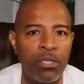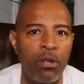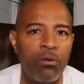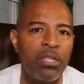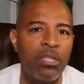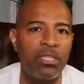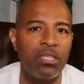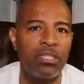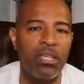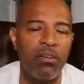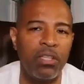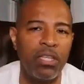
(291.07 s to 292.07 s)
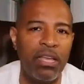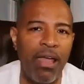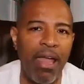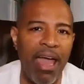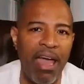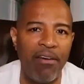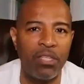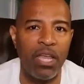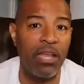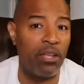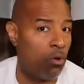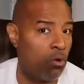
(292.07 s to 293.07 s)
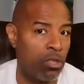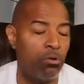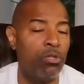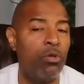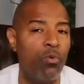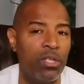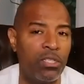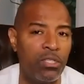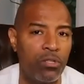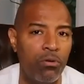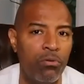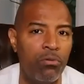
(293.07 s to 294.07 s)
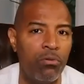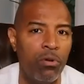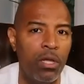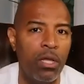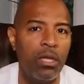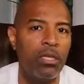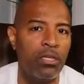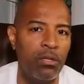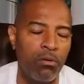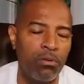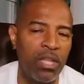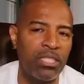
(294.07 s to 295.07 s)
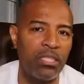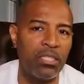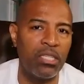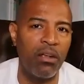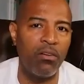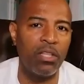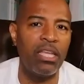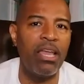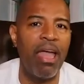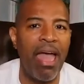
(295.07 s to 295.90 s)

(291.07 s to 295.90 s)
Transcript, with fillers: You don't necessarily have to, although you went to school, you don't necessarily right.